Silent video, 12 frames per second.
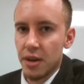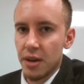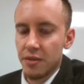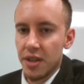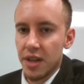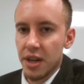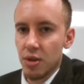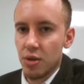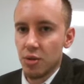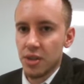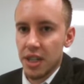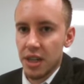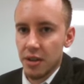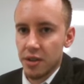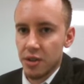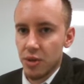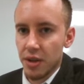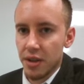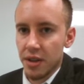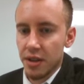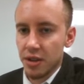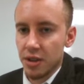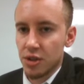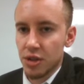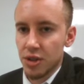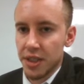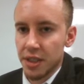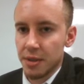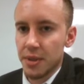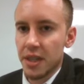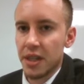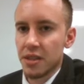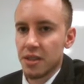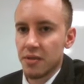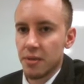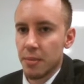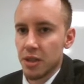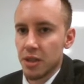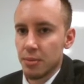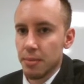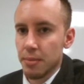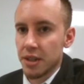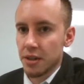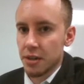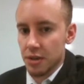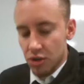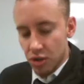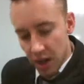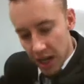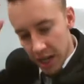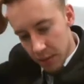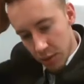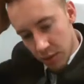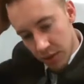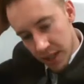out of their own territory that they're usually in because of a much bigger tribe